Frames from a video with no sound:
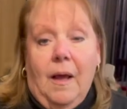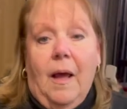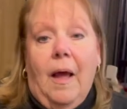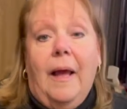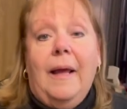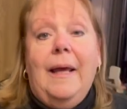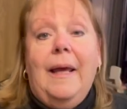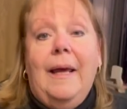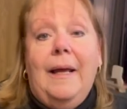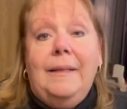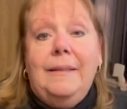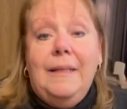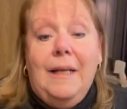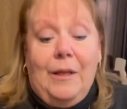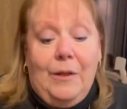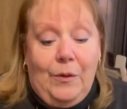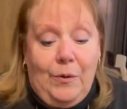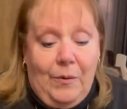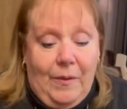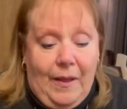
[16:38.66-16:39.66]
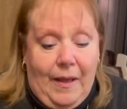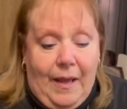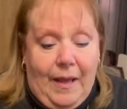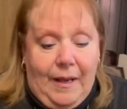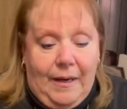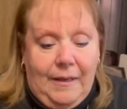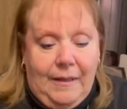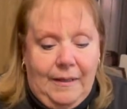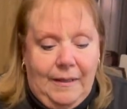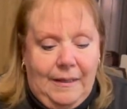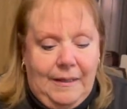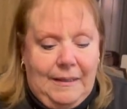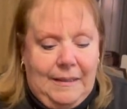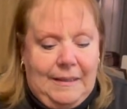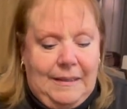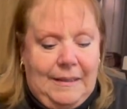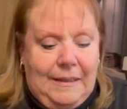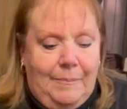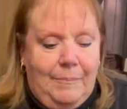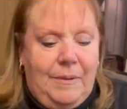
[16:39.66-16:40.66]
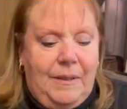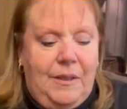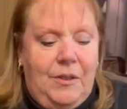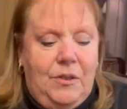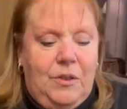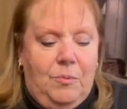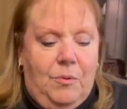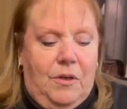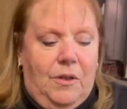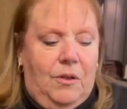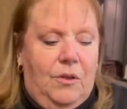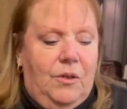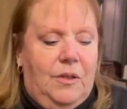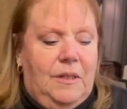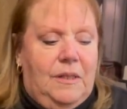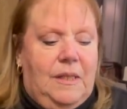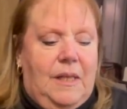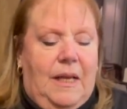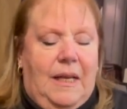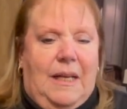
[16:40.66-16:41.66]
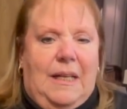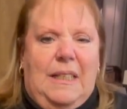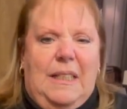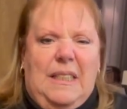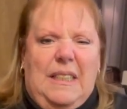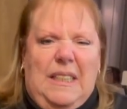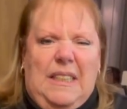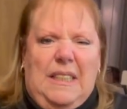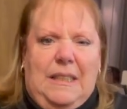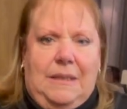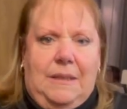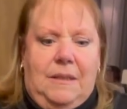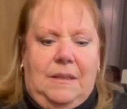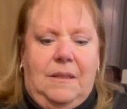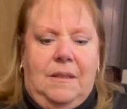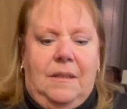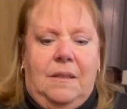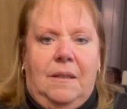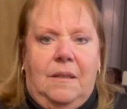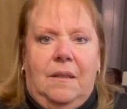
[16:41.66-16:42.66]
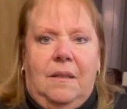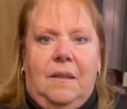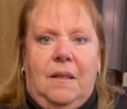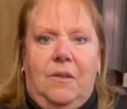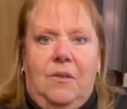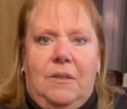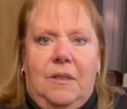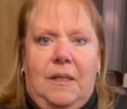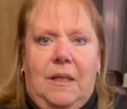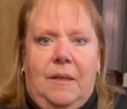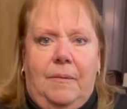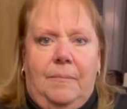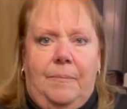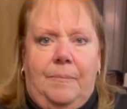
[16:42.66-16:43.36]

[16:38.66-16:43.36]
can't tell you that. But here's what it looks like. Can you see that?